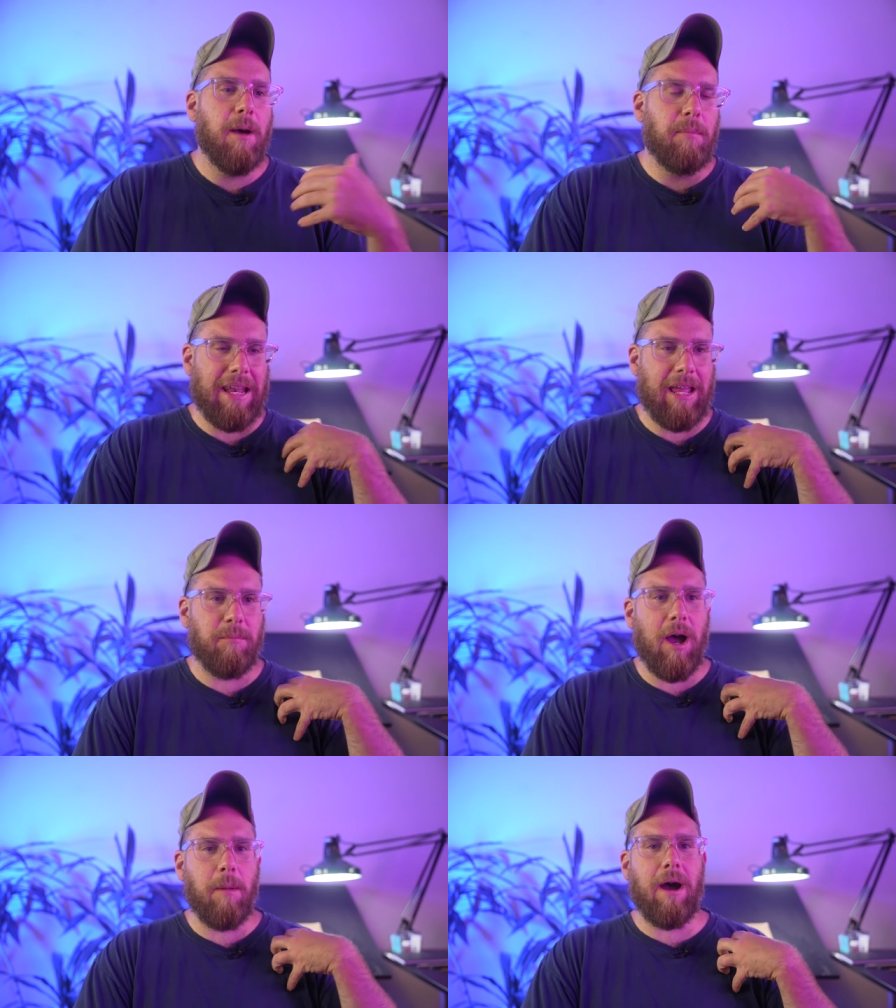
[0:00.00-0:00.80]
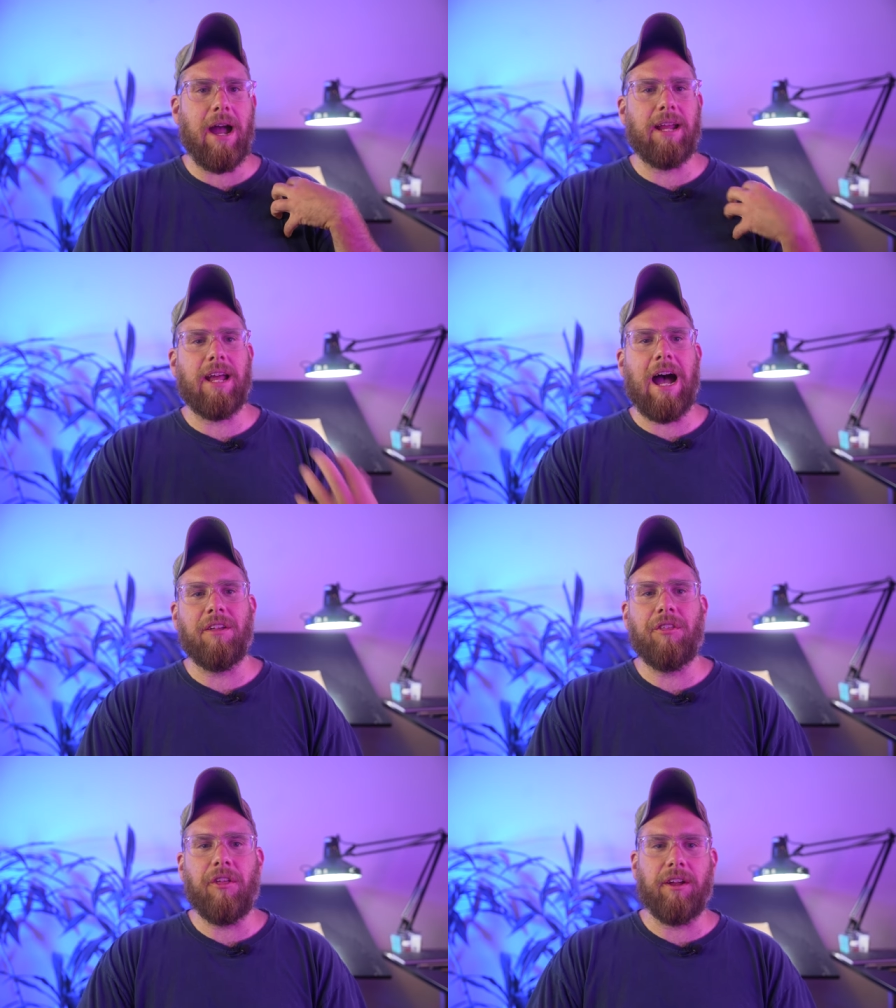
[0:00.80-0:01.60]
But in my mind,
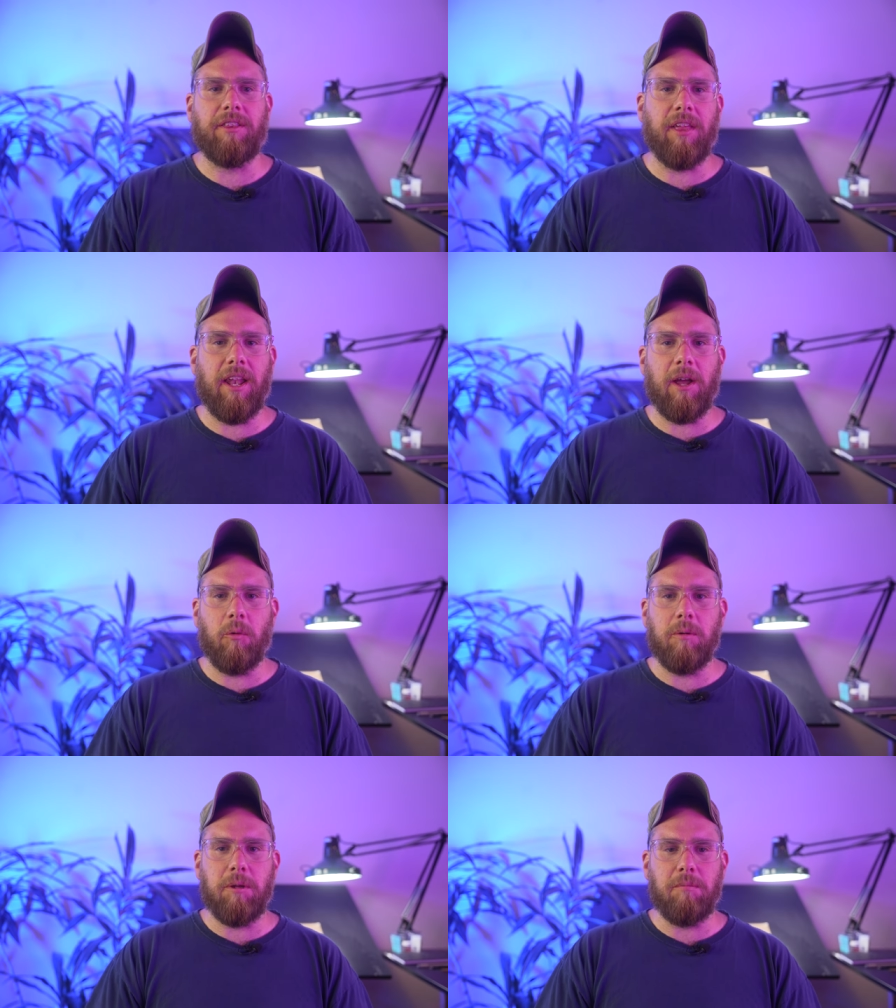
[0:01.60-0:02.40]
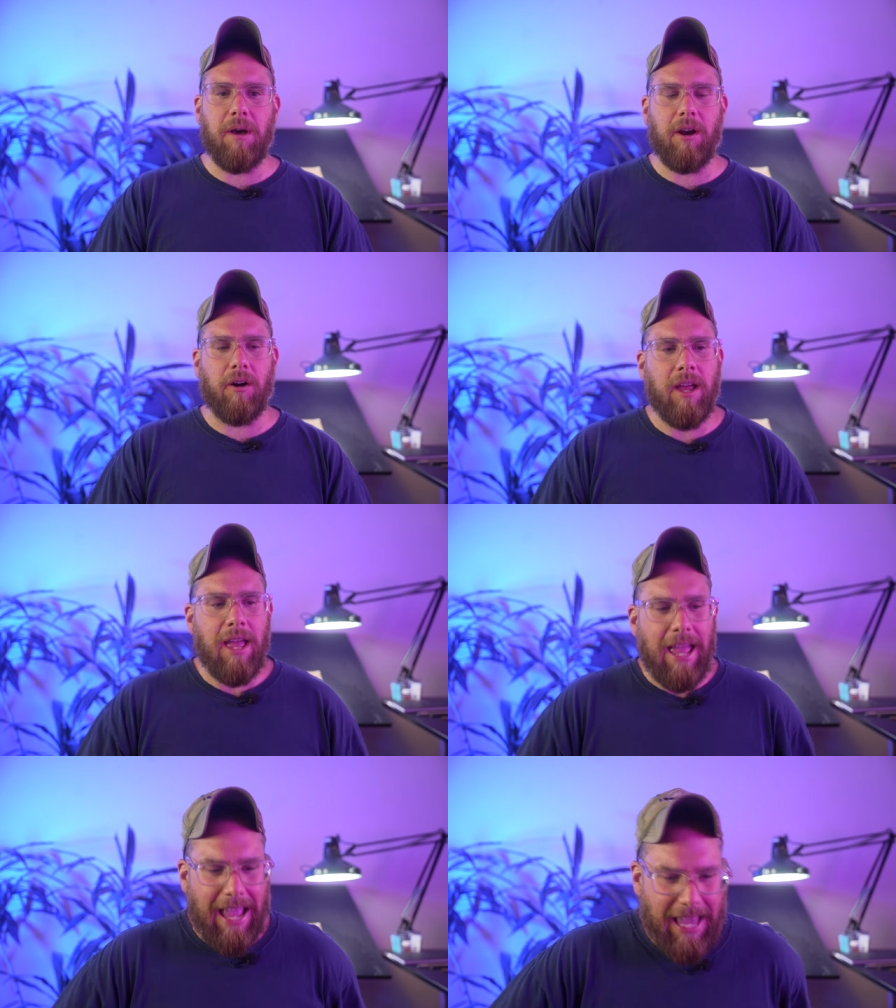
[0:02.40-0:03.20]
I think that it would be better.
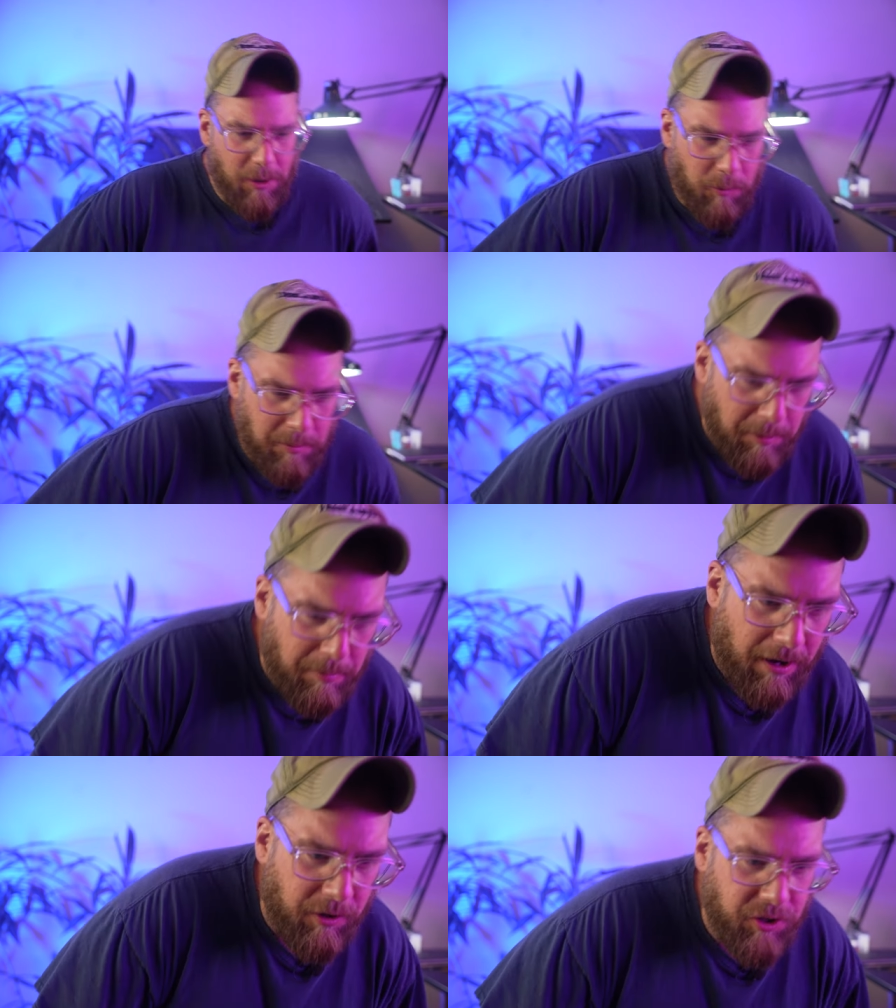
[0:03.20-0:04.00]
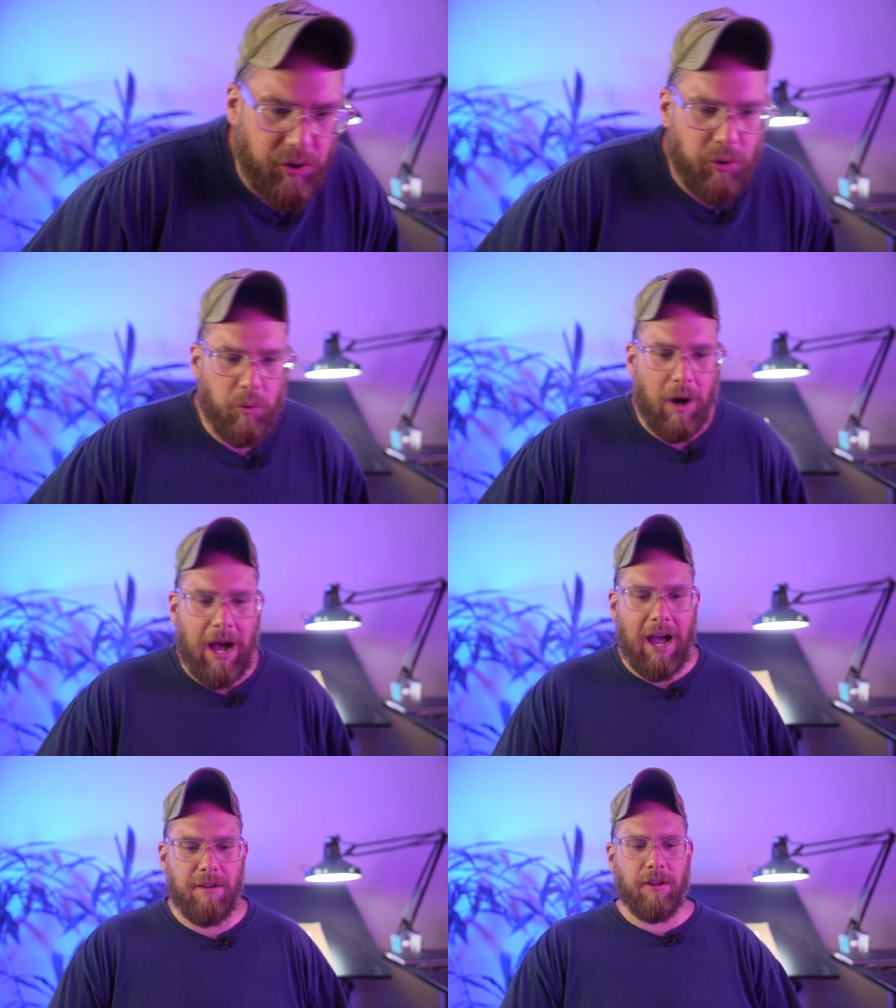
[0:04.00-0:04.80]
And it would be better to
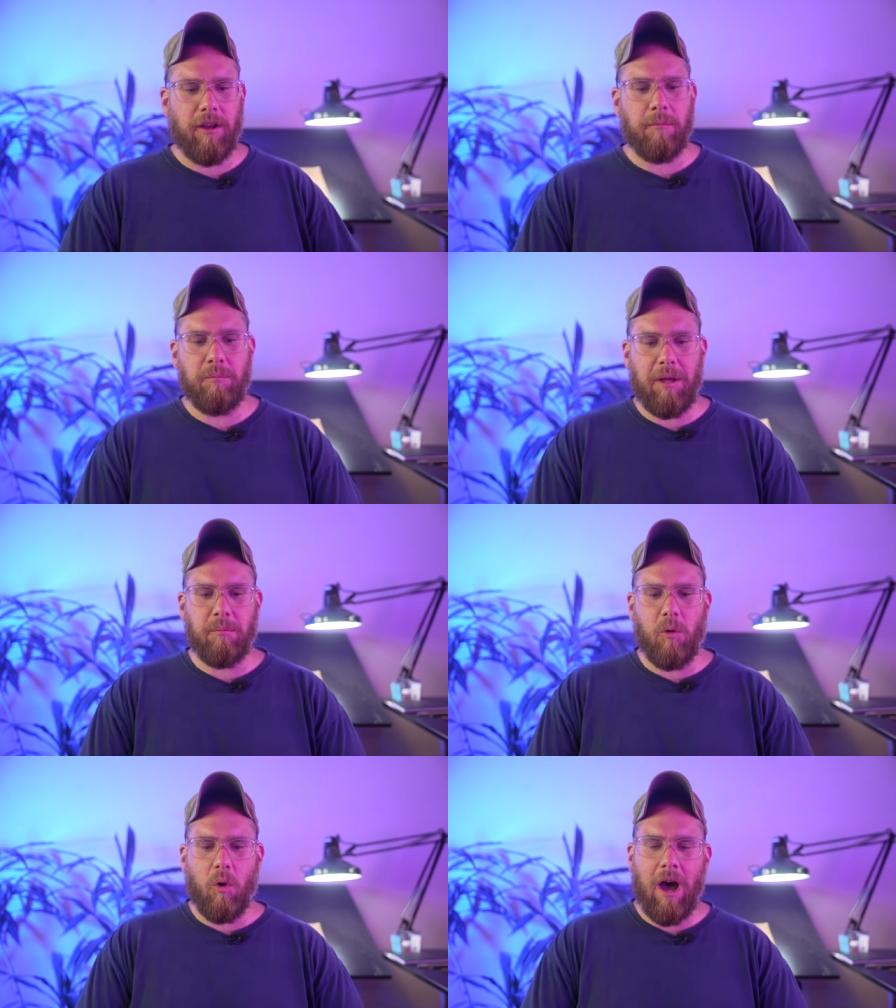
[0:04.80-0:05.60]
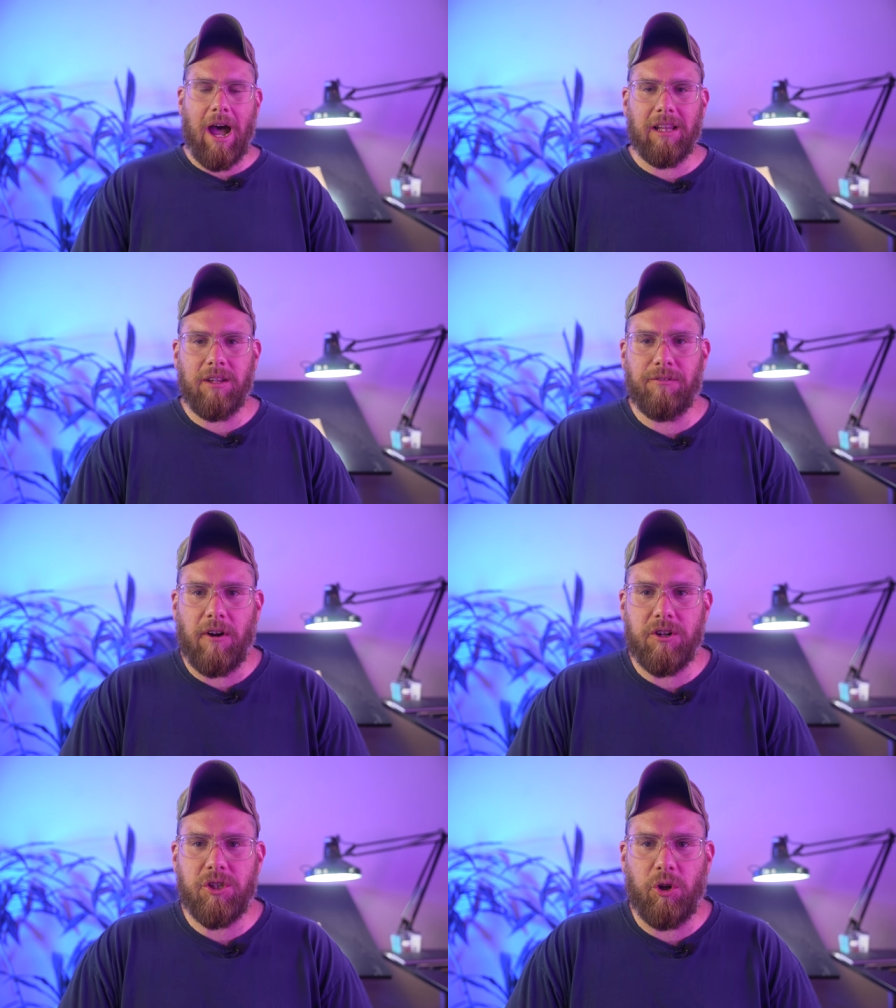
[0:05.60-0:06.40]
be more highly
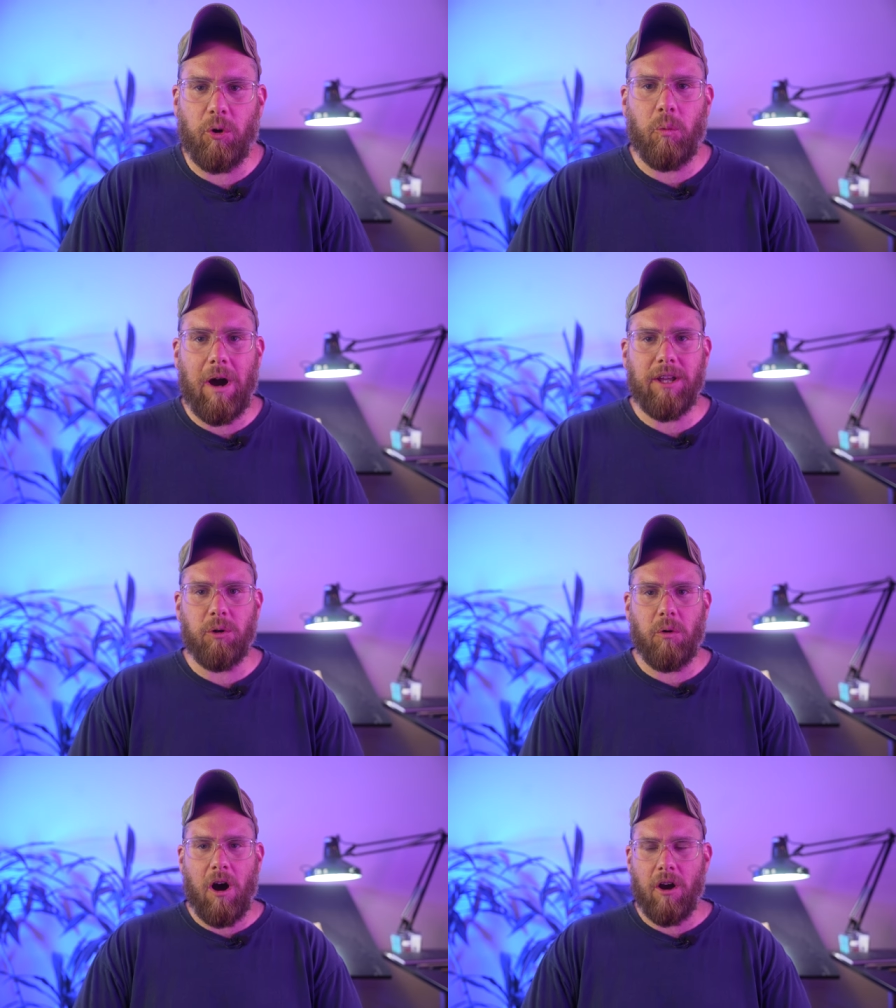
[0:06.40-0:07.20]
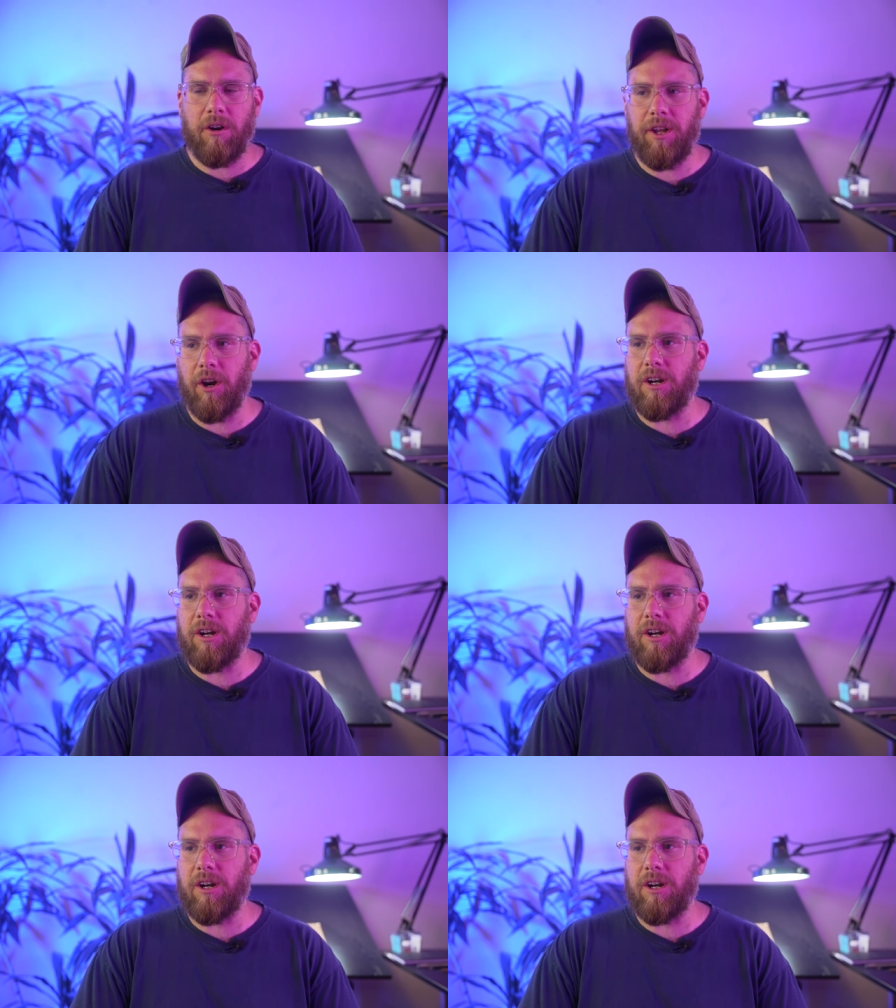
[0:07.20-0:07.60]
functional while you are here.